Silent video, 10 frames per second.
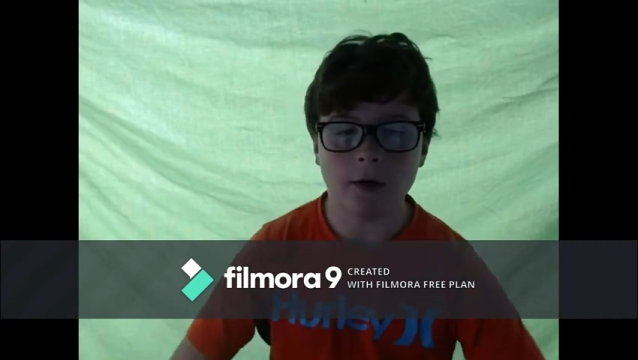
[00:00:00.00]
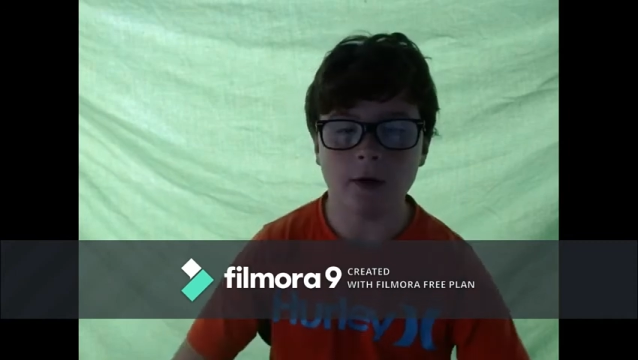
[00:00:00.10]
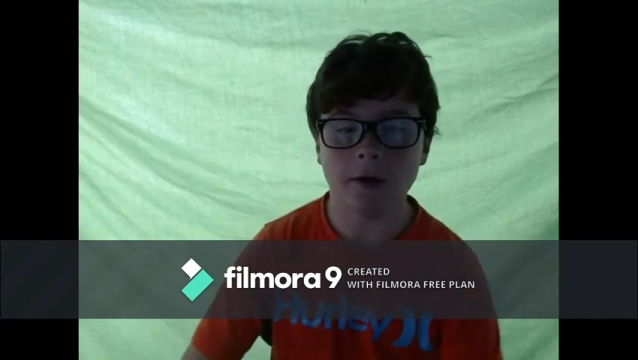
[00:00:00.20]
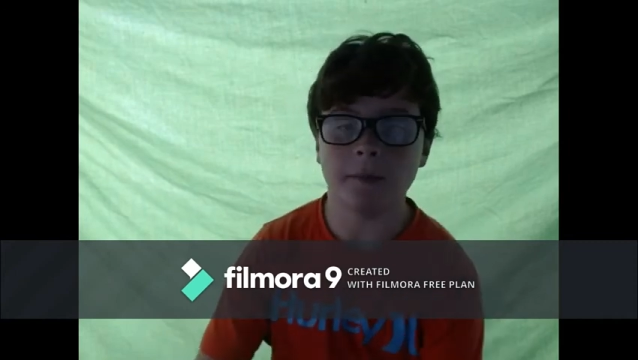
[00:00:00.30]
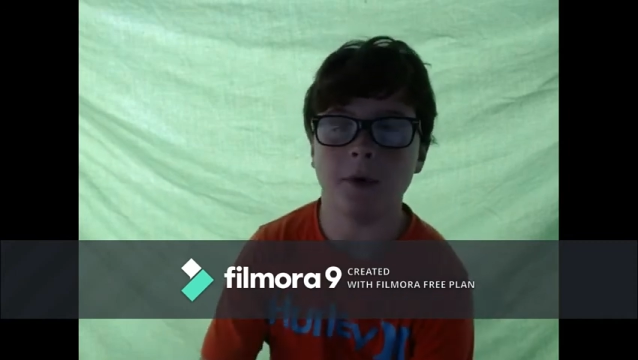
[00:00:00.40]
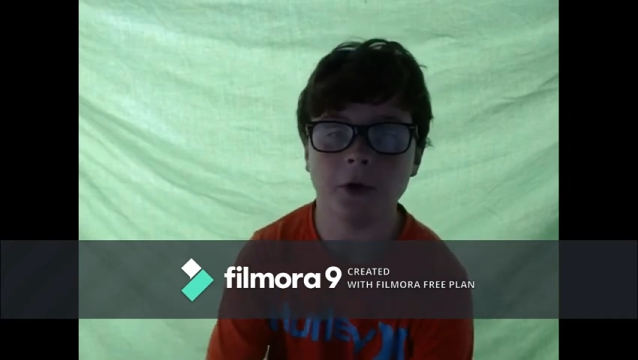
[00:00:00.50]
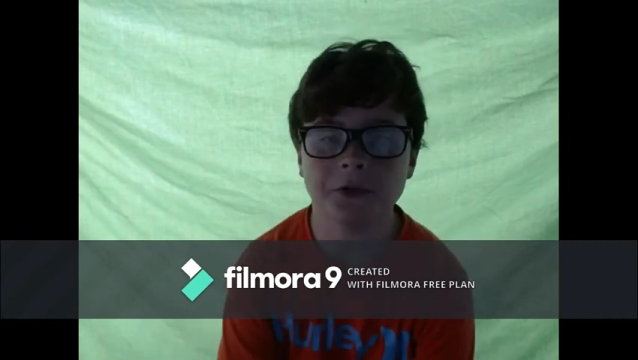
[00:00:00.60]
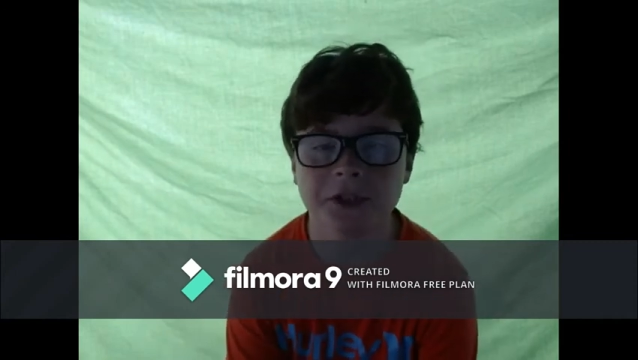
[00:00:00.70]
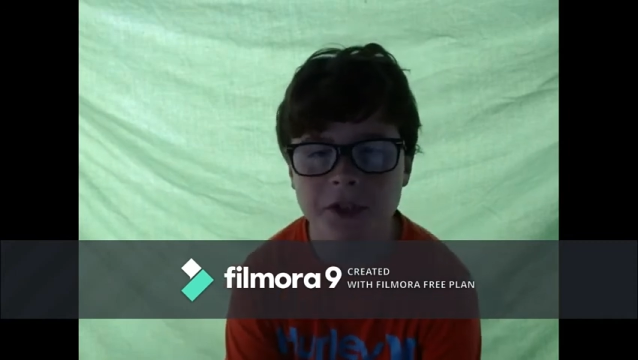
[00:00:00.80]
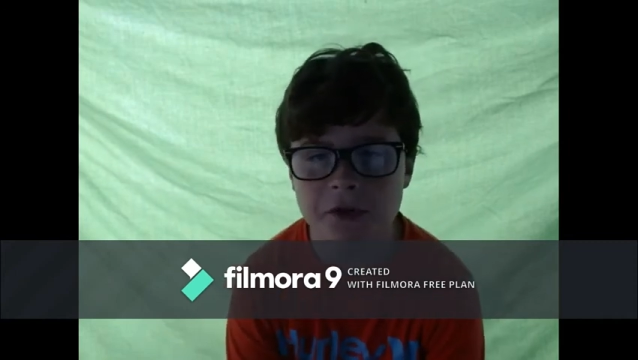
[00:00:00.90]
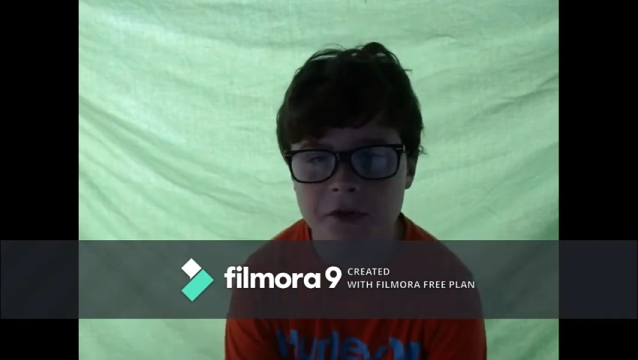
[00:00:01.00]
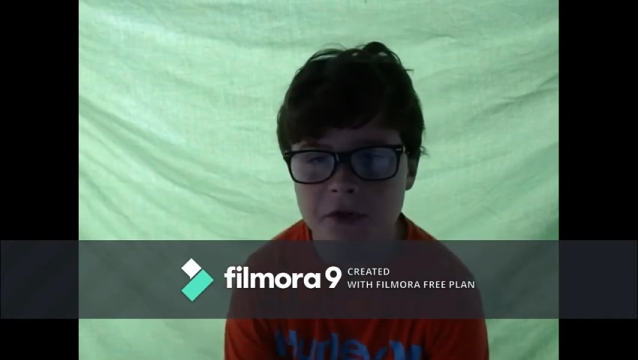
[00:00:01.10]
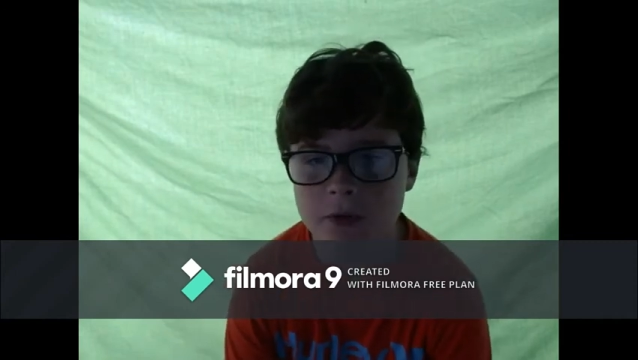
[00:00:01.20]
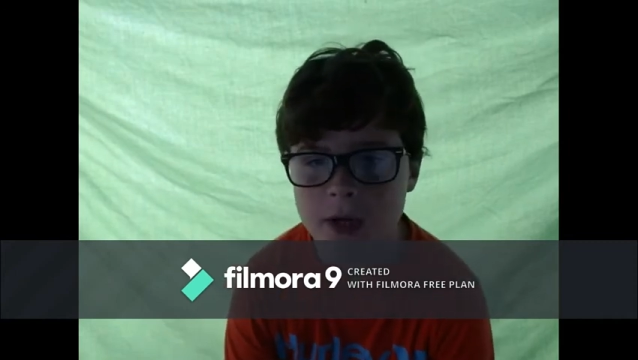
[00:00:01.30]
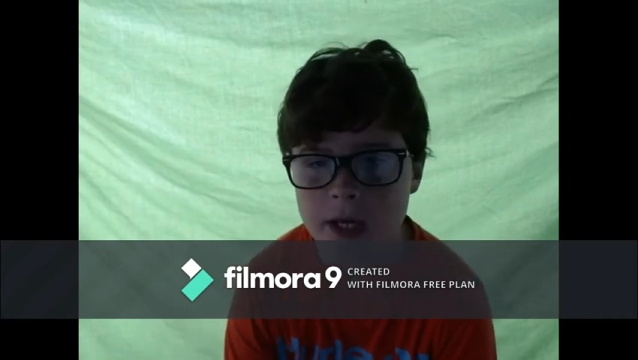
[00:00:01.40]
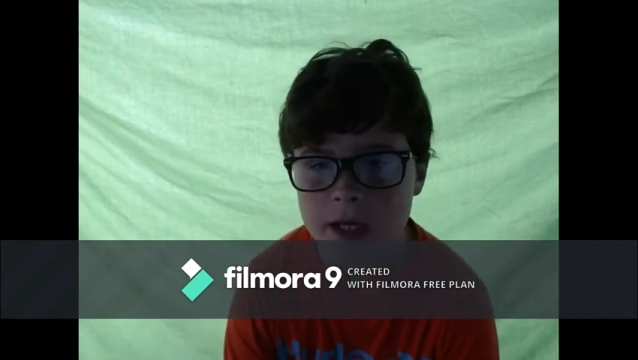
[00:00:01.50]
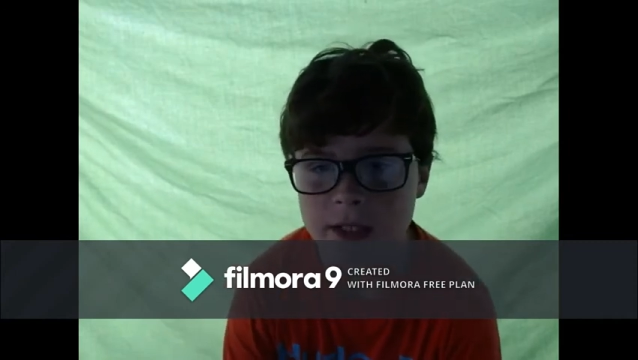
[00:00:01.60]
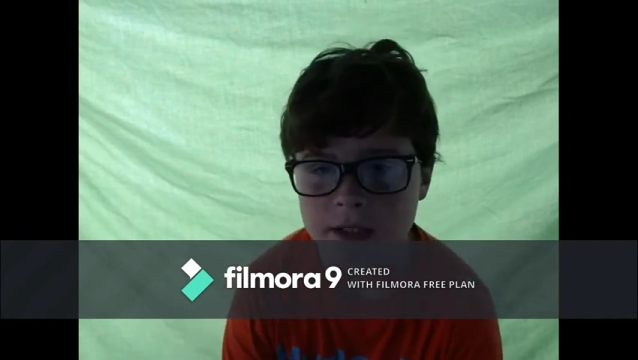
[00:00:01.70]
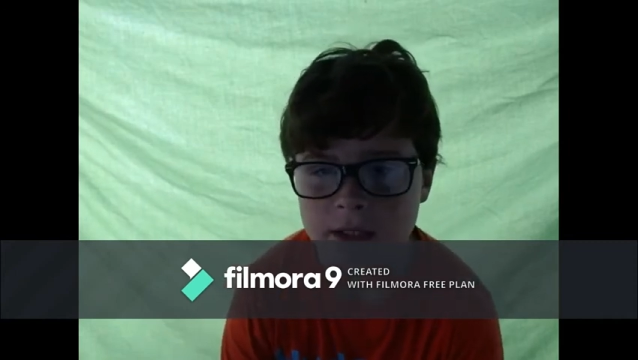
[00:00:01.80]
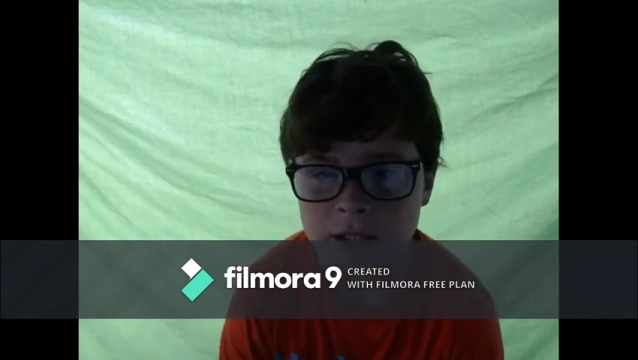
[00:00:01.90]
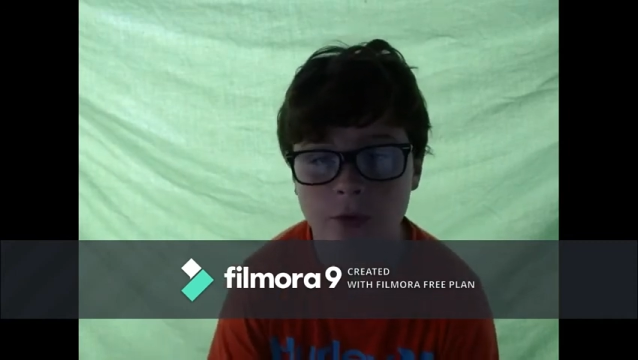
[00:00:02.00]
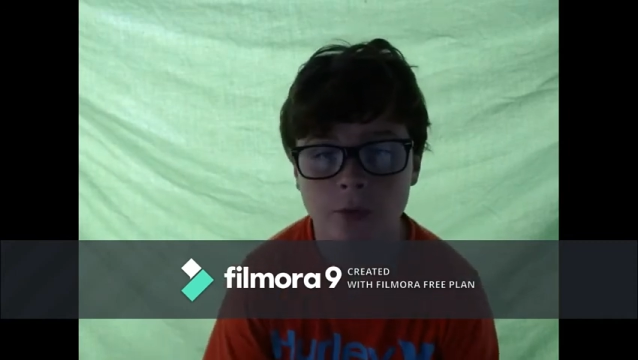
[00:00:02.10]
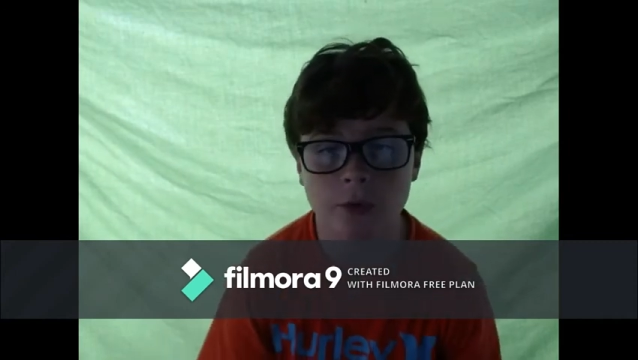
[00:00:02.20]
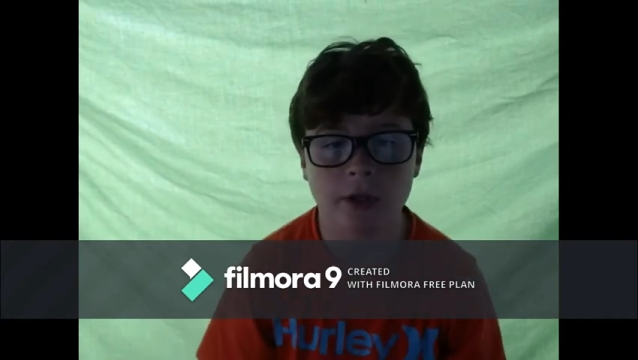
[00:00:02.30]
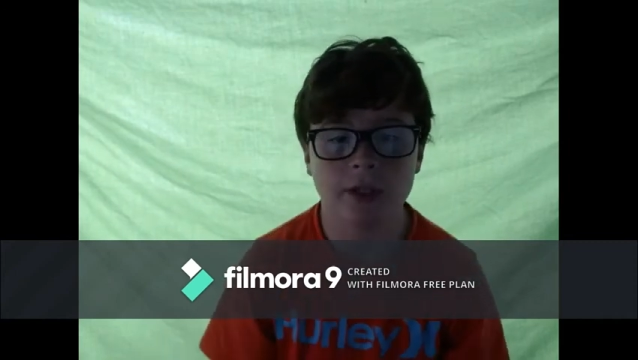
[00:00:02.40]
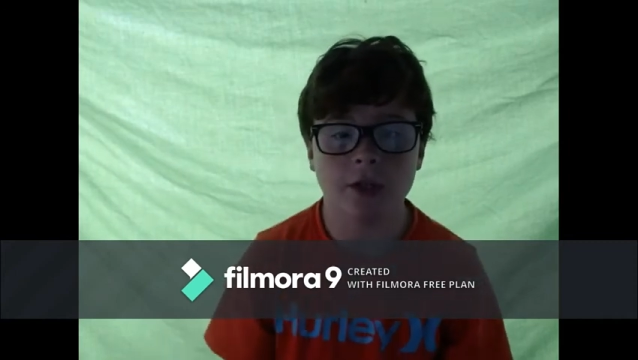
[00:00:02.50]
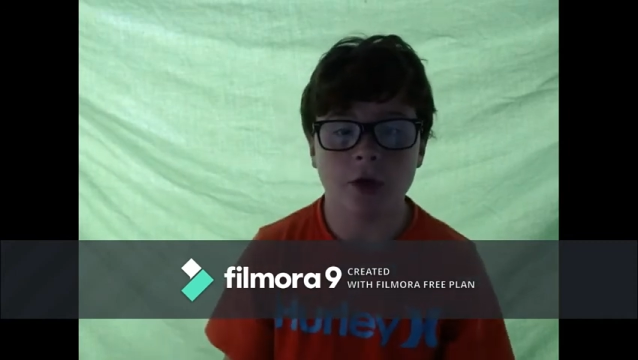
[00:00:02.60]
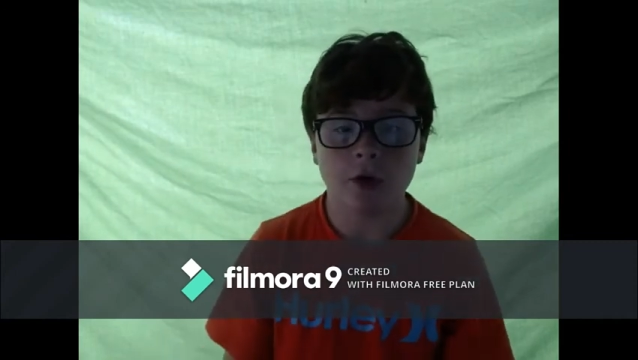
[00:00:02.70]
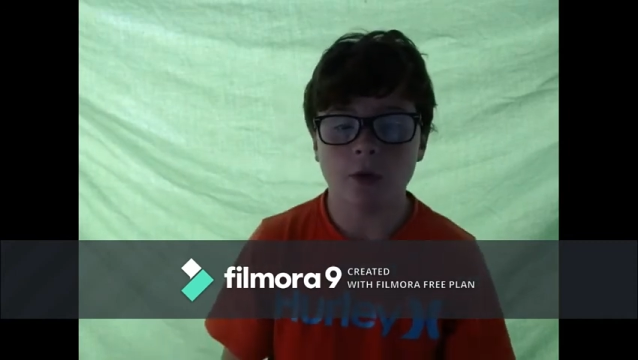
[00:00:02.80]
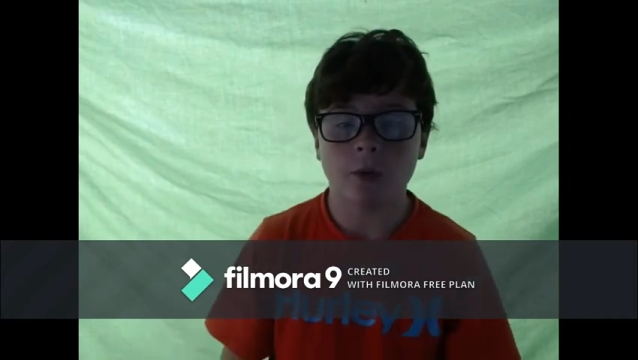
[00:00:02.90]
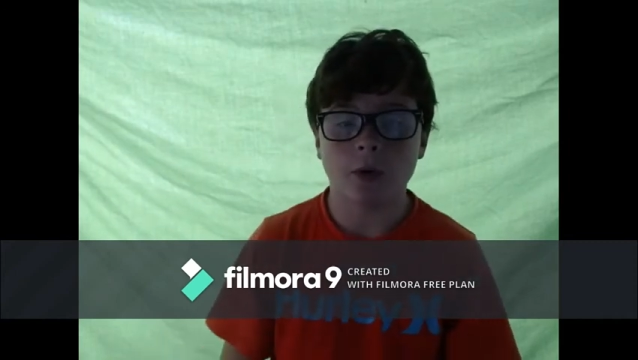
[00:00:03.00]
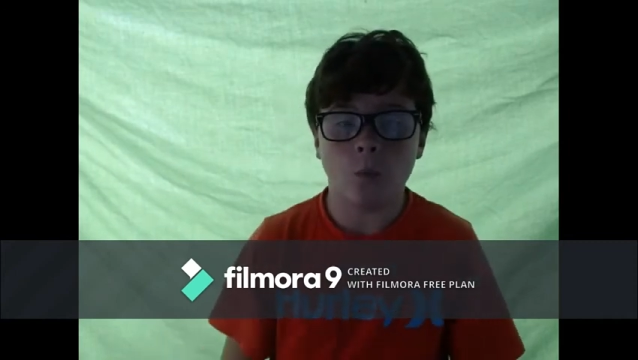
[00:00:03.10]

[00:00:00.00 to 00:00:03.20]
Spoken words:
Also, you guys don't really know